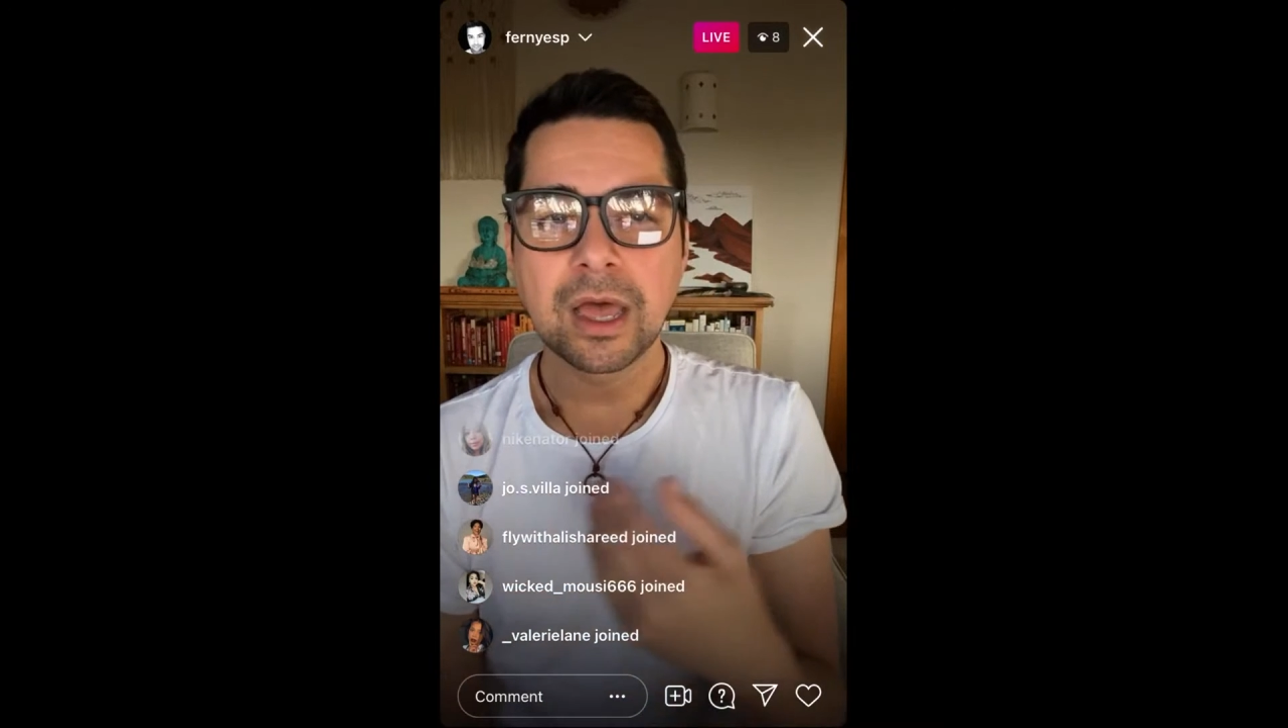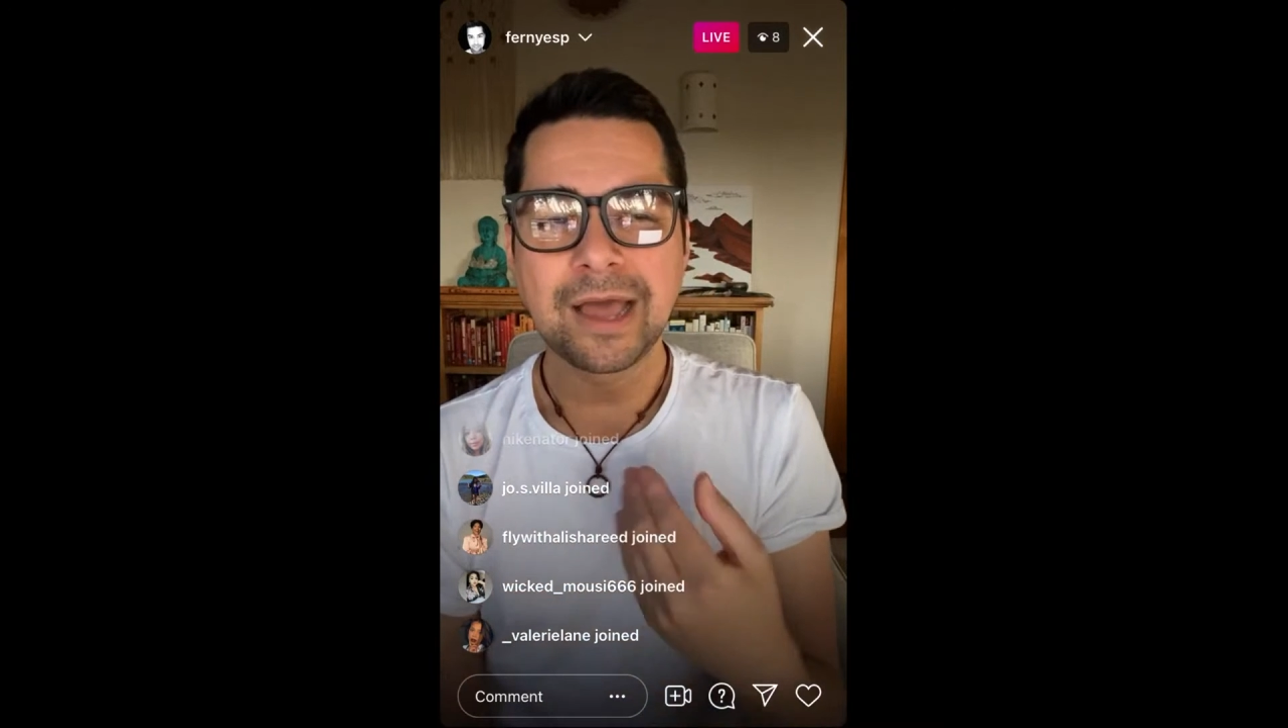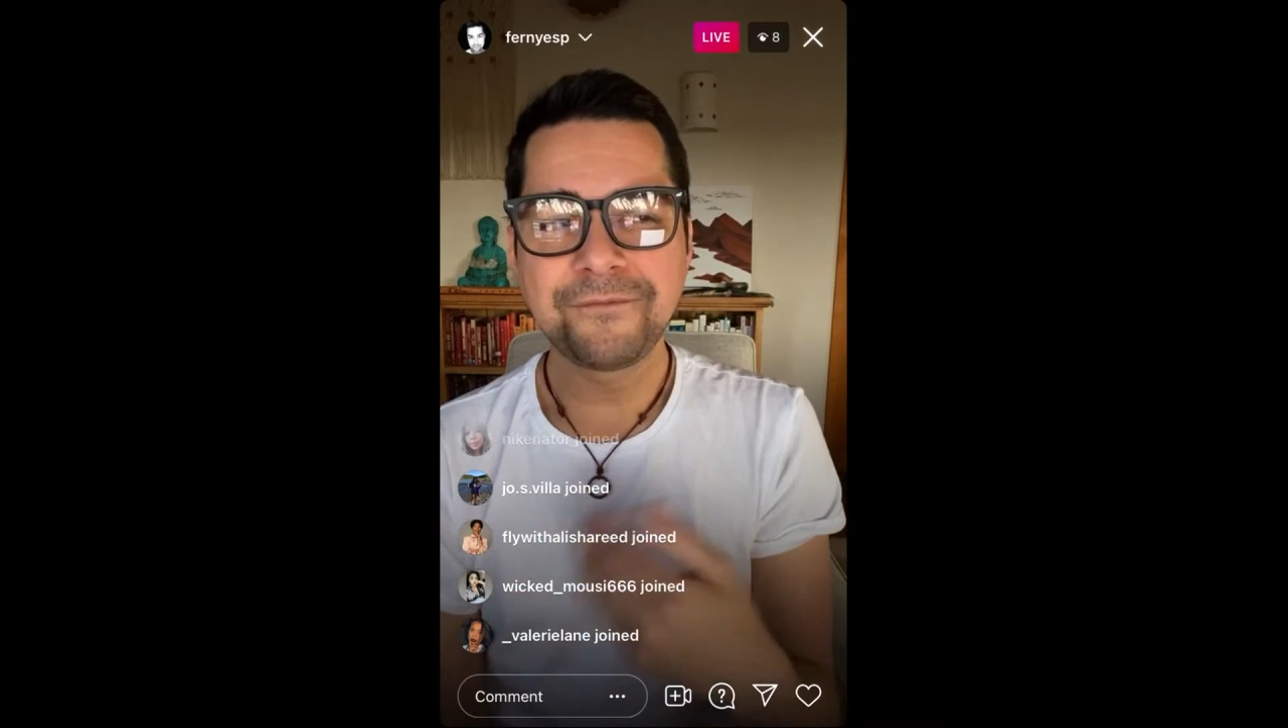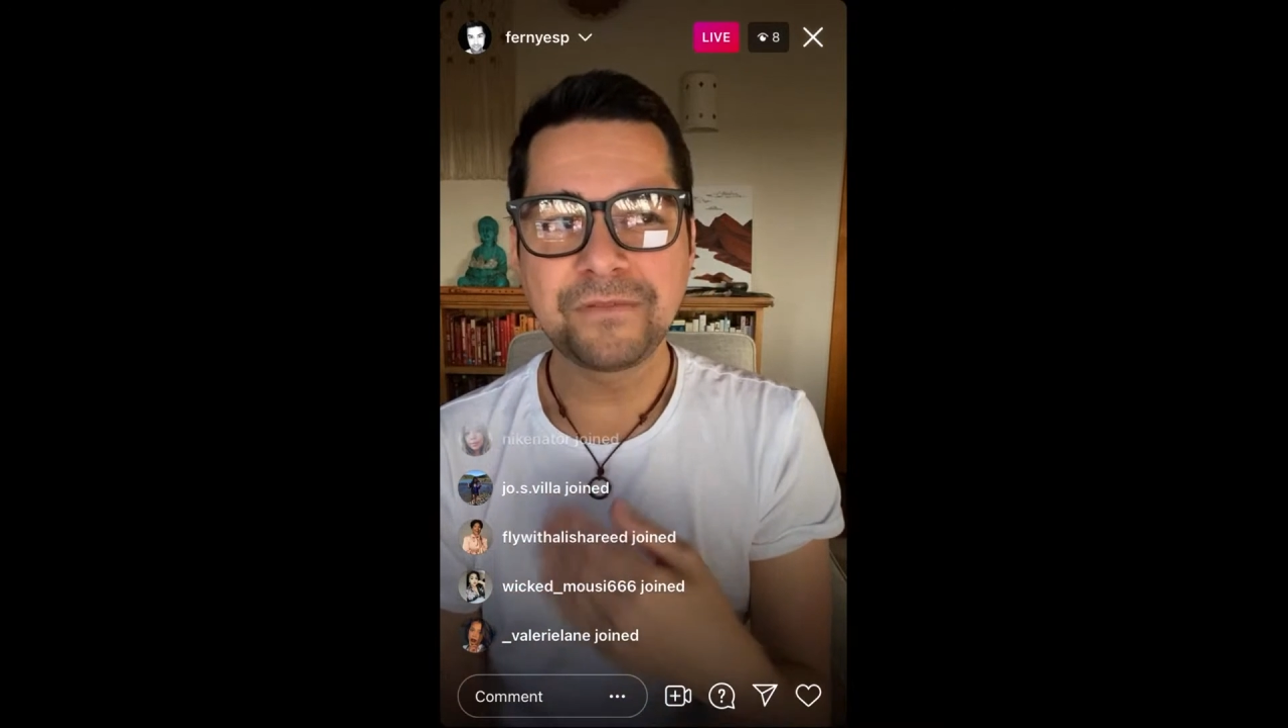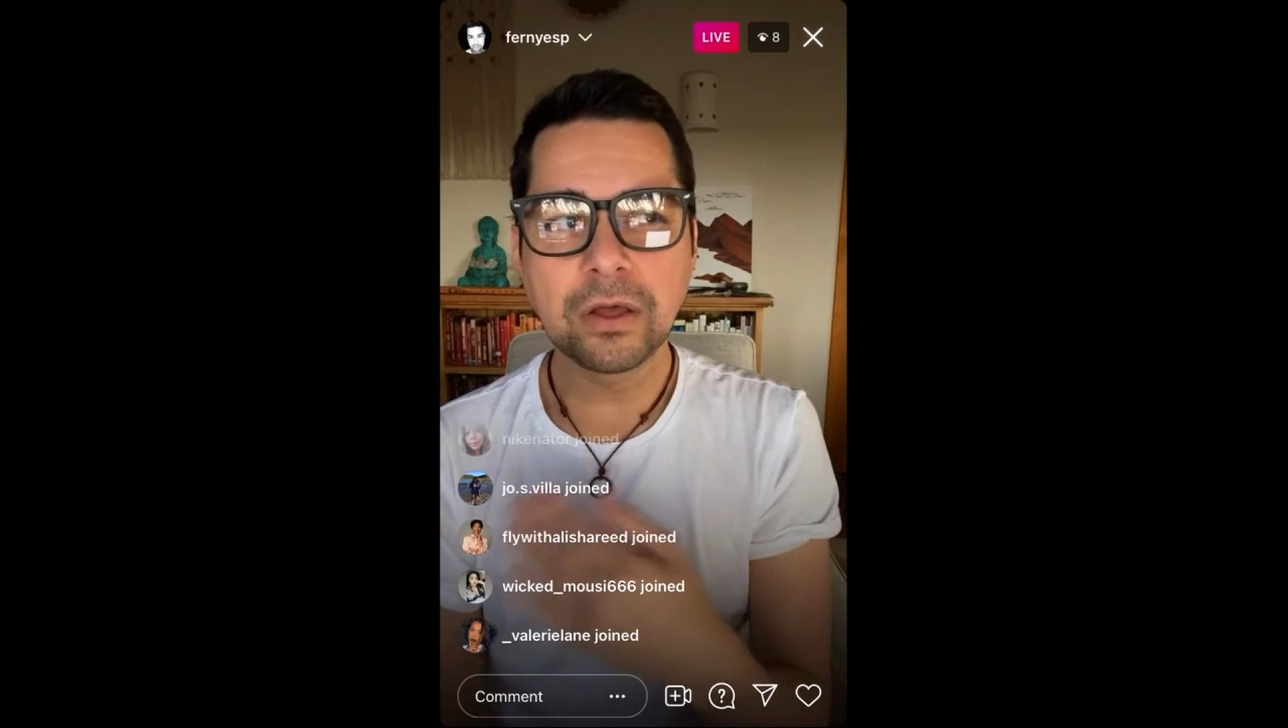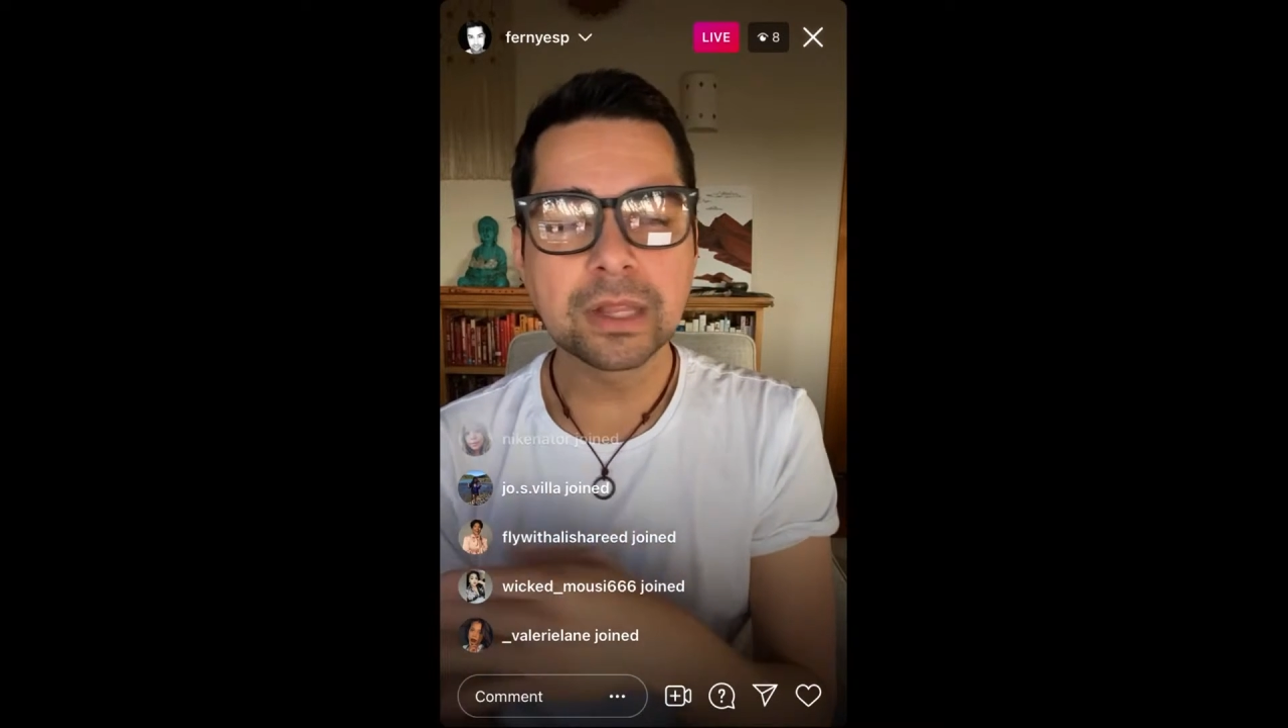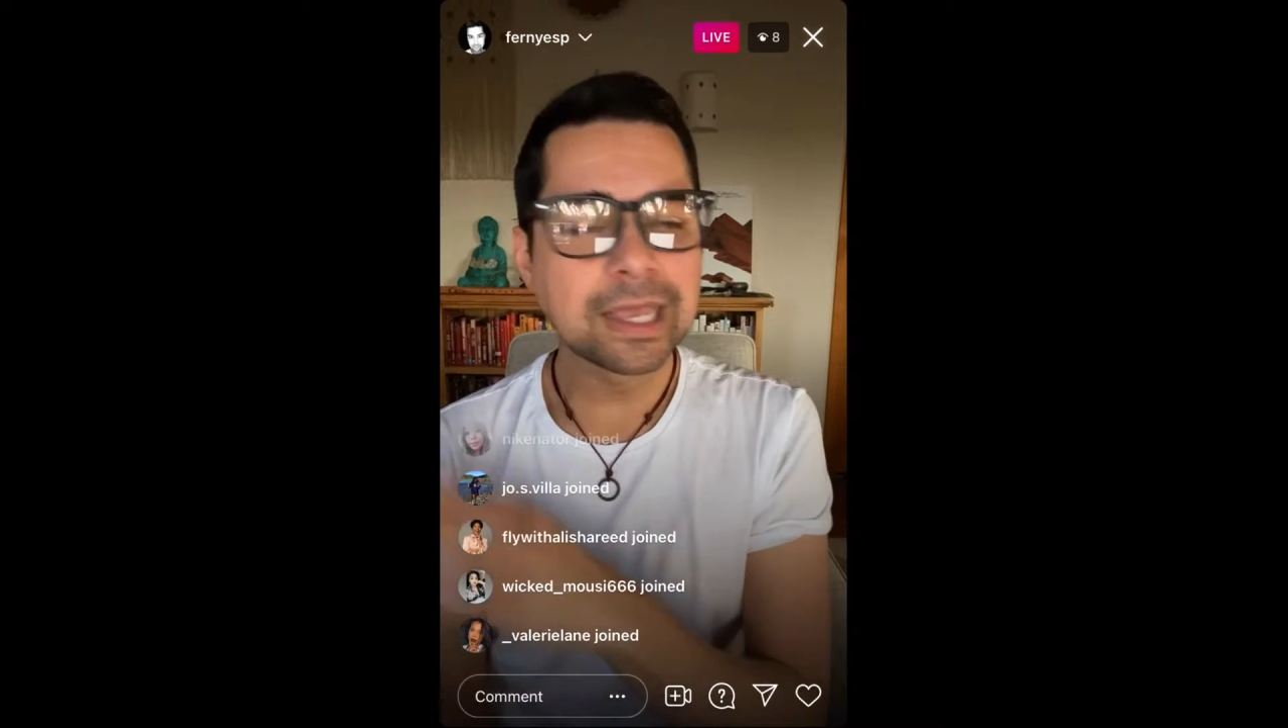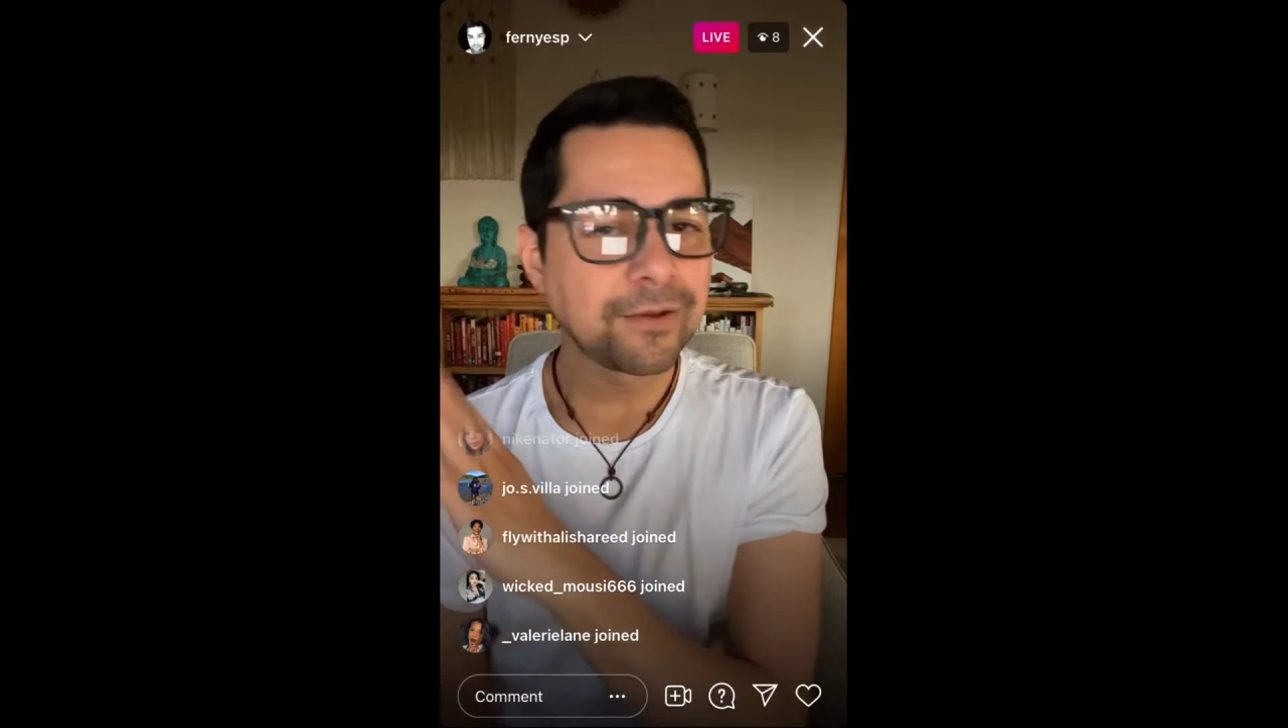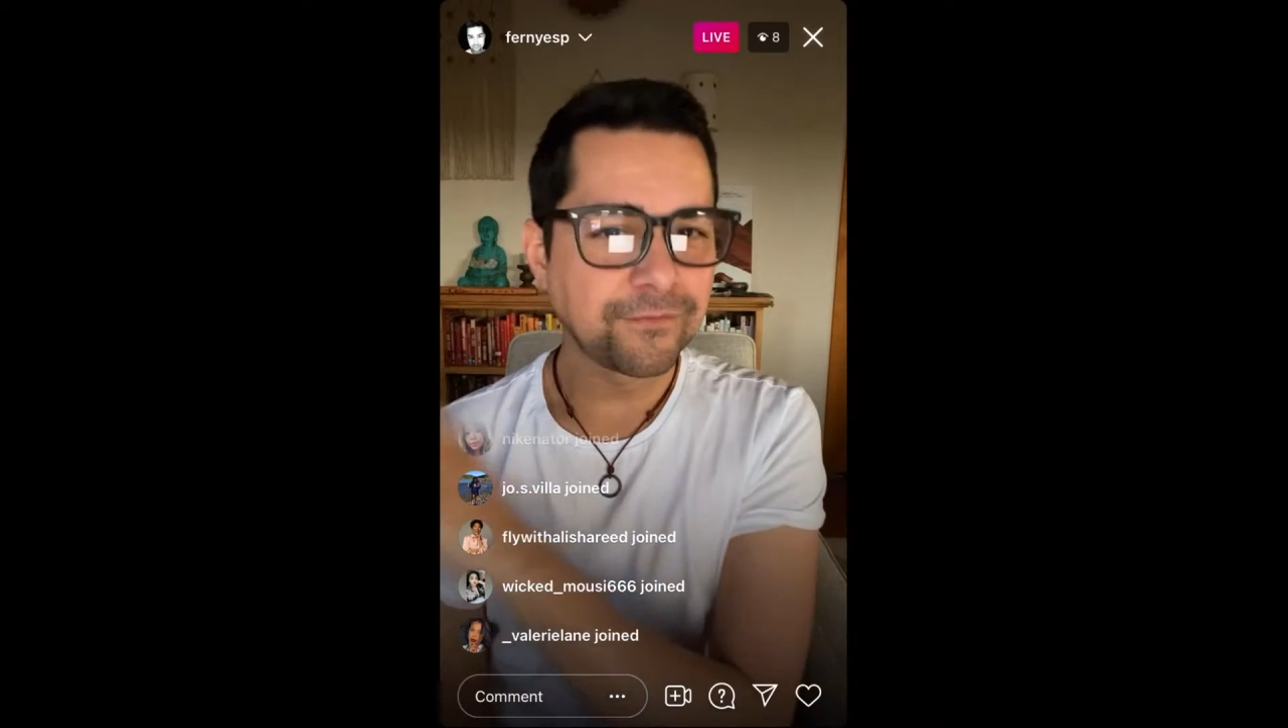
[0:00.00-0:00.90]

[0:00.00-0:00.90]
I felt like